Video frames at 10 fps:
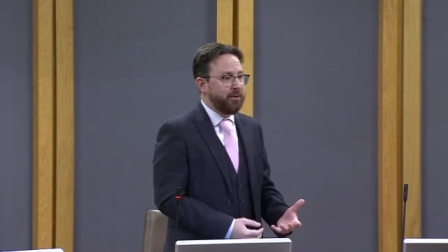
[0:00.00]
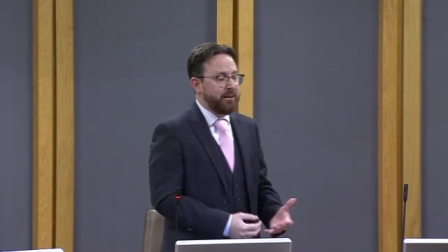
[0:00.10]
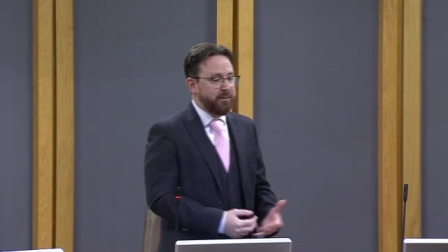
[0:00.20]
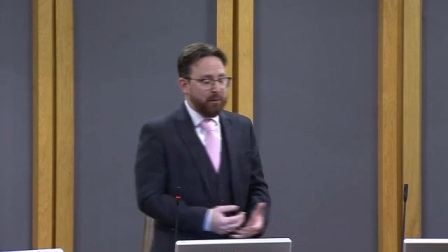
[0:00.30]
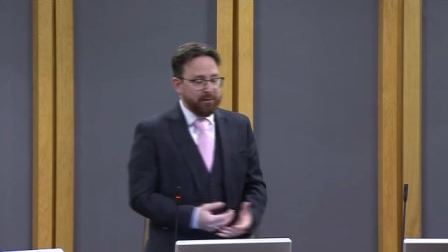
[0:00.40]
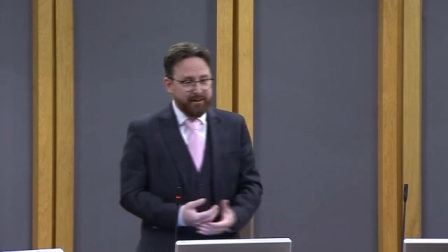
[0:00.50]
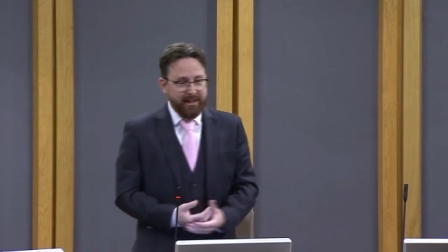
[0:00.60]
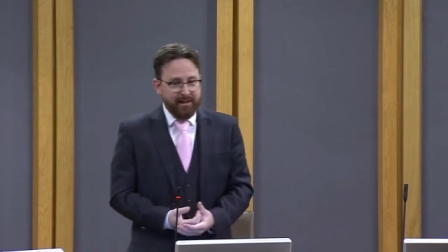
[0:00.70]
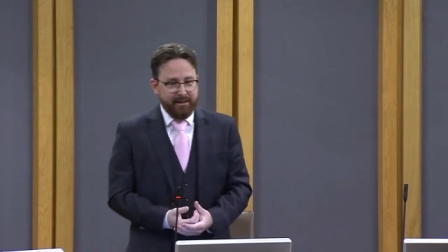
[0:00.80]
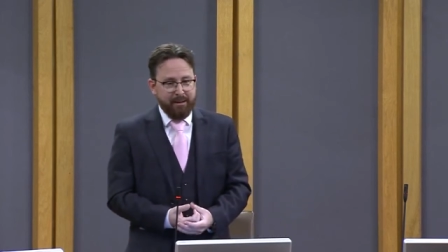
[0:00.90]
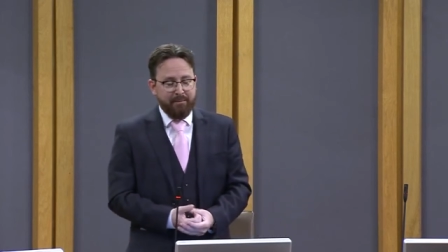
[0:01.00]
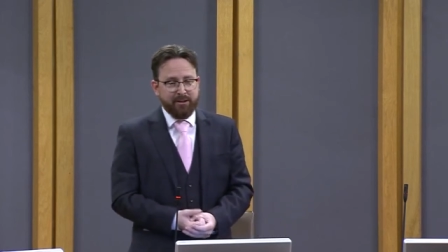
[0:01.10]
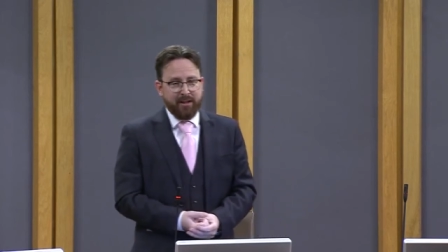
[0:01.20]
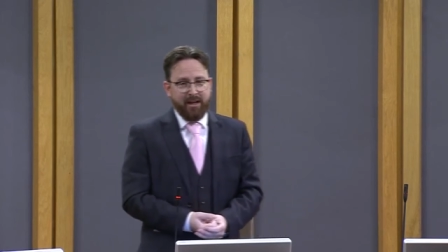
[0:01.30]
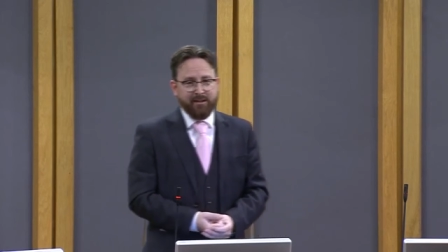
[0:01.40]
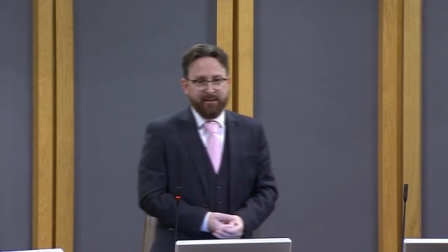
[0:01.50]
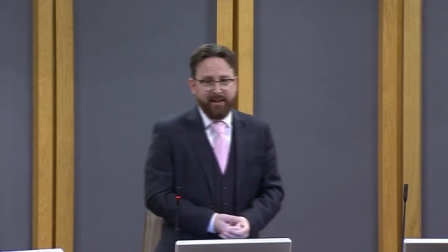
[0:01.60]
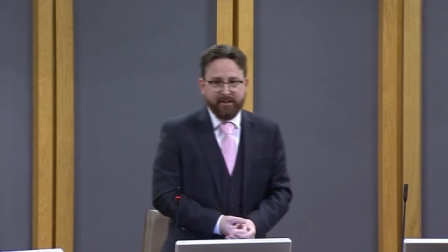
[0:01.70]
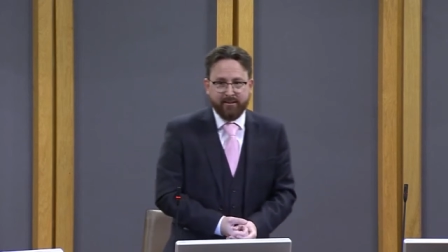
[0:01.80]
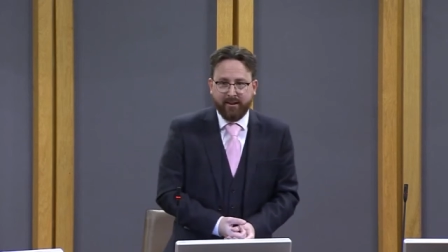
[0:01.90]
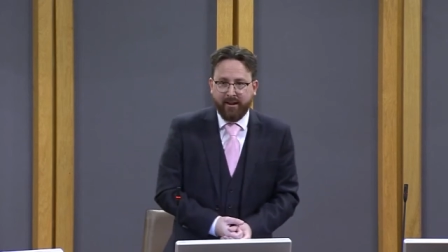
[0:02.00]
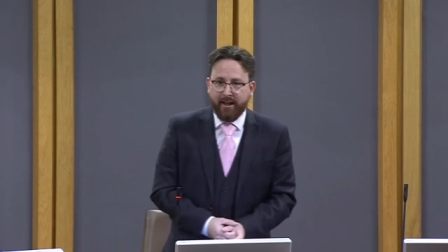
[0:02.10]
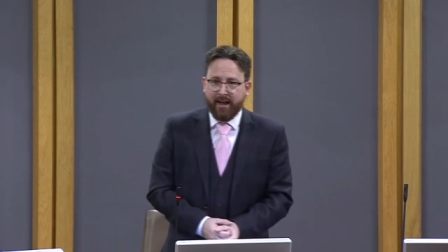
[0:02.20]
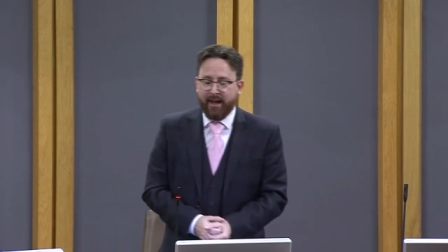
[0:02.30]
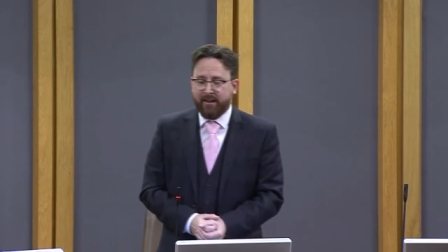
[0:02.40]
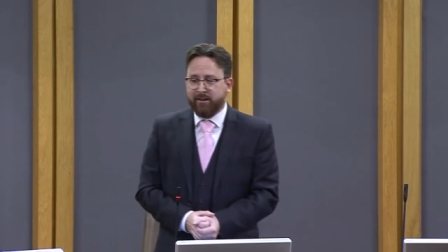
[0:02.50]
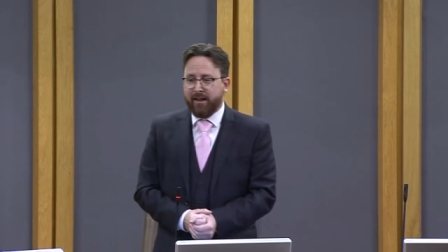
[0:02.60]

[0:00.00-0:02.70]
So I spoke to the publisher last night. I had a